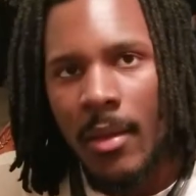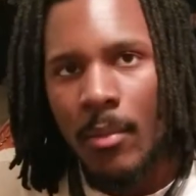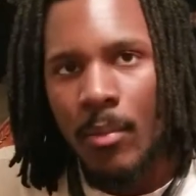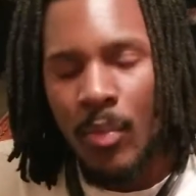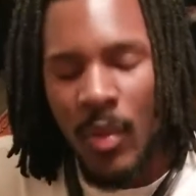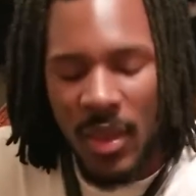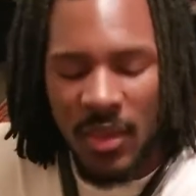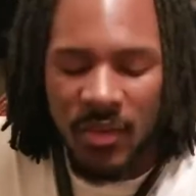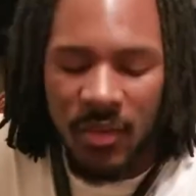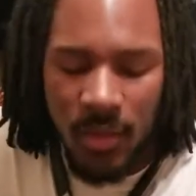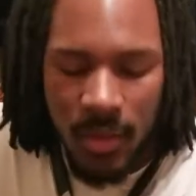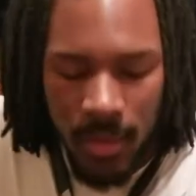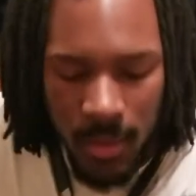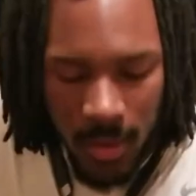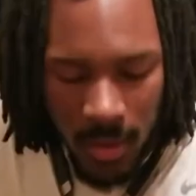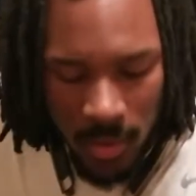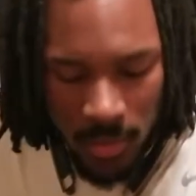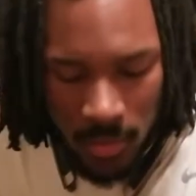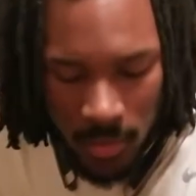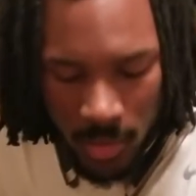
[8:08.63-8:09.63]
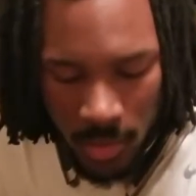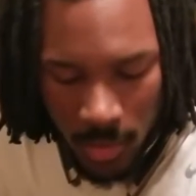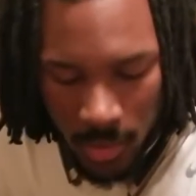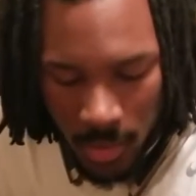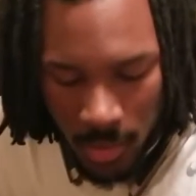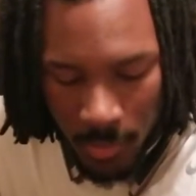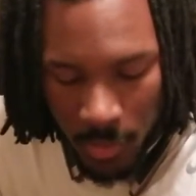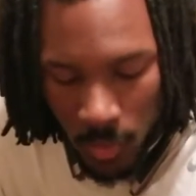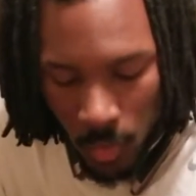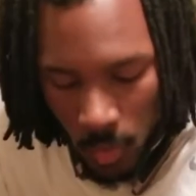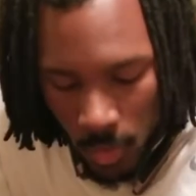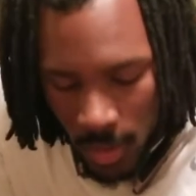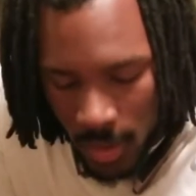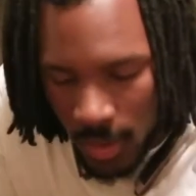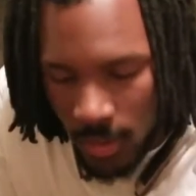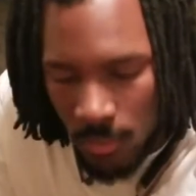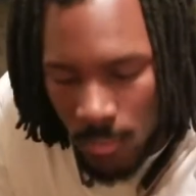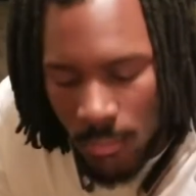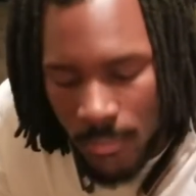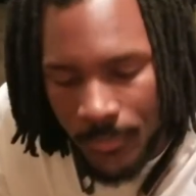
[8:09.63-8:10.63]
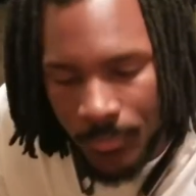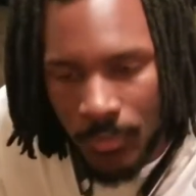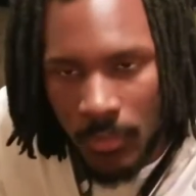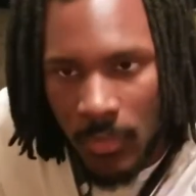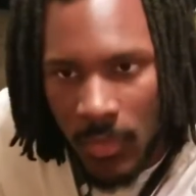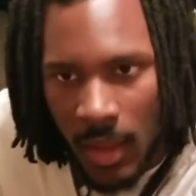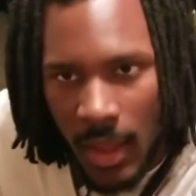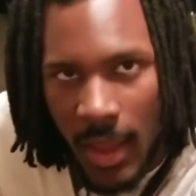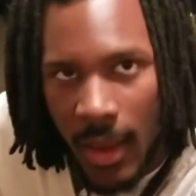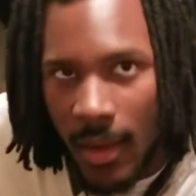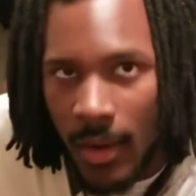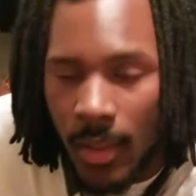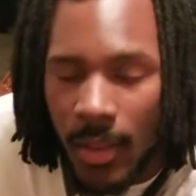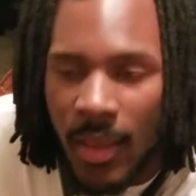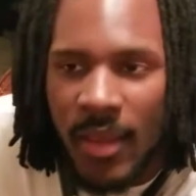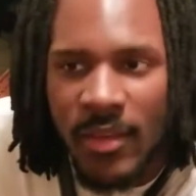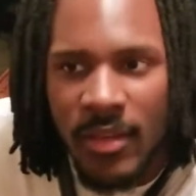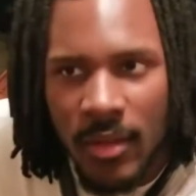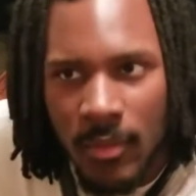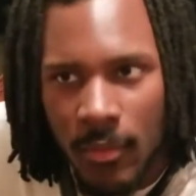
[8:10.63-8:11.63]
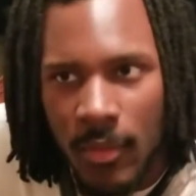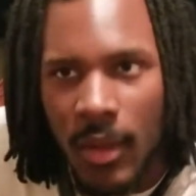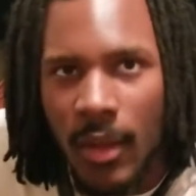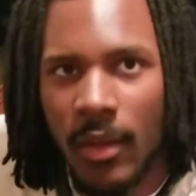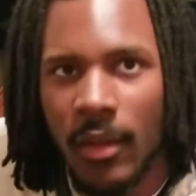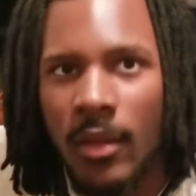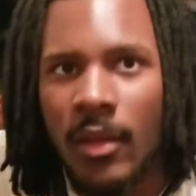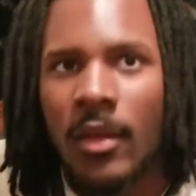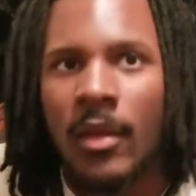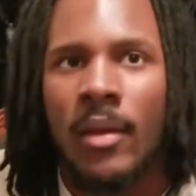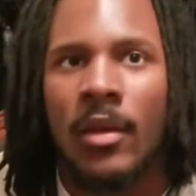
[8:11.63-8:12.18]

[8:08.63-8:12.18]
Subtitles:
basically, number 1, analyze the meta.